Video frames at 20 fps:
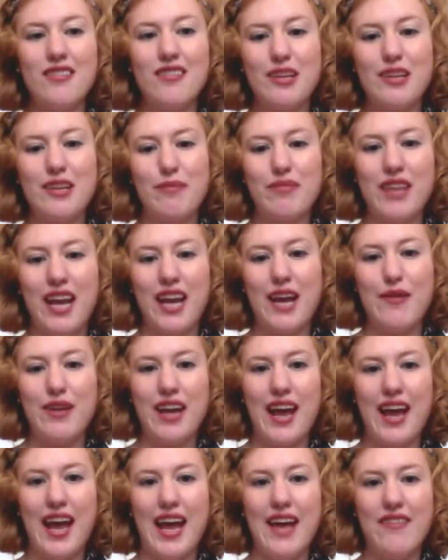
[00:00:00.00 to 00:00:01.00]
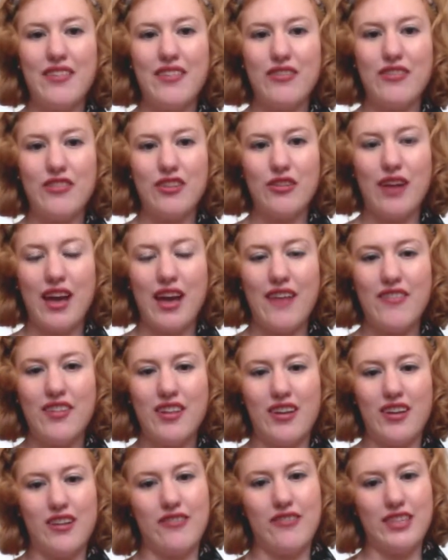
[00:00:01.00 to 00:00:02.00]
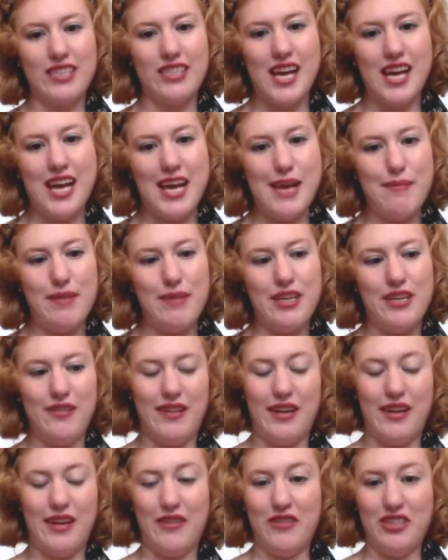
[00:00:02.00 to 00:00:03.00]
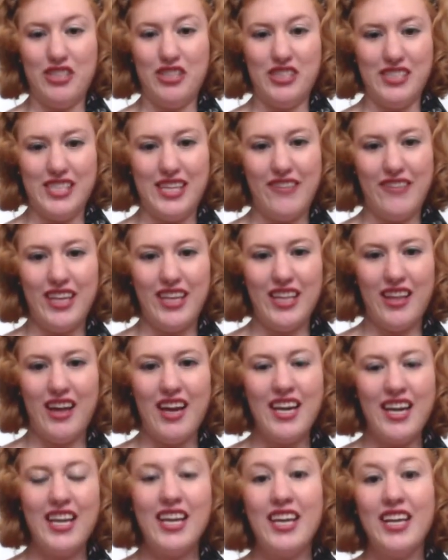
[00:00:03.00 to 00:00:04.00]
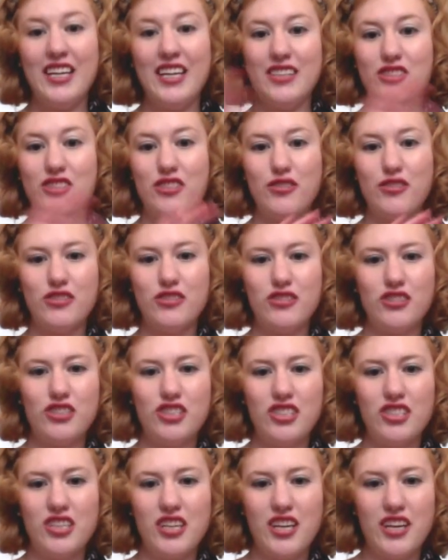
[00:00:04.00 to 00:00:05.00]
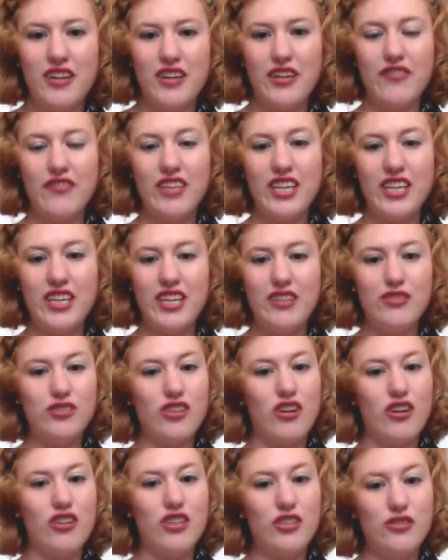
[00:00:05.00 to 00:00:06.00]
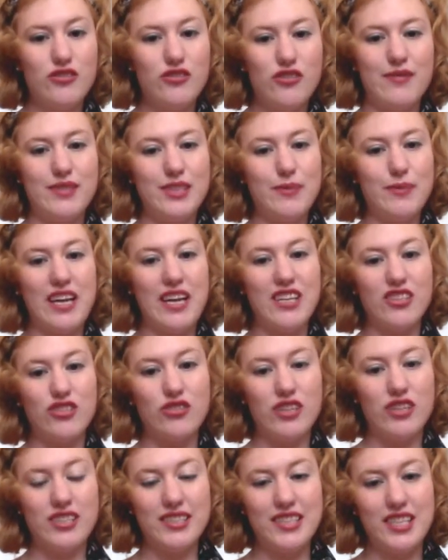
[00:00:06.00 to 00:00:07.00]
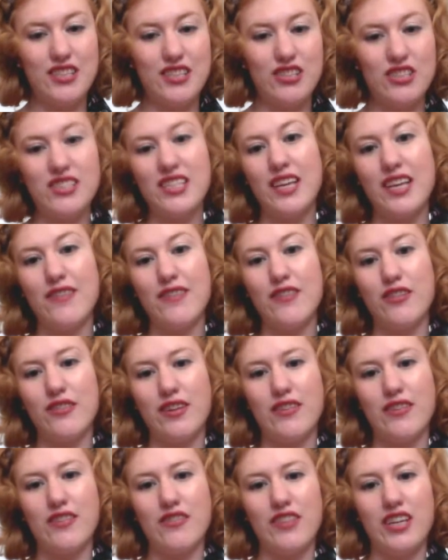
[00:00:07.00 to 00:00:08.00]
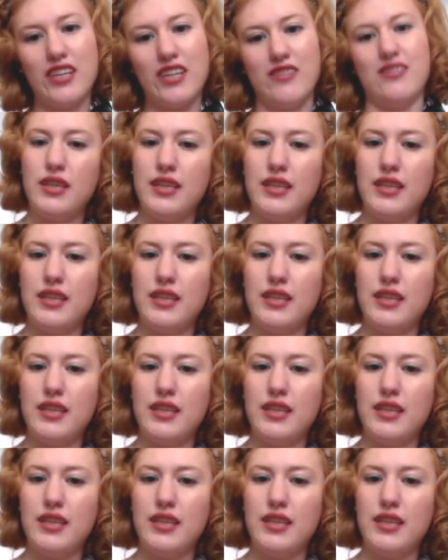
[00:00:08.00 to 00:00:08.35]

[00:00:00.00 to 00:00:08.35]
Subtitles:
tip that I would have if you have a lot of free time and you like watching TV a lot is to search videos on YouTube, Spanish translations of your favorite videos.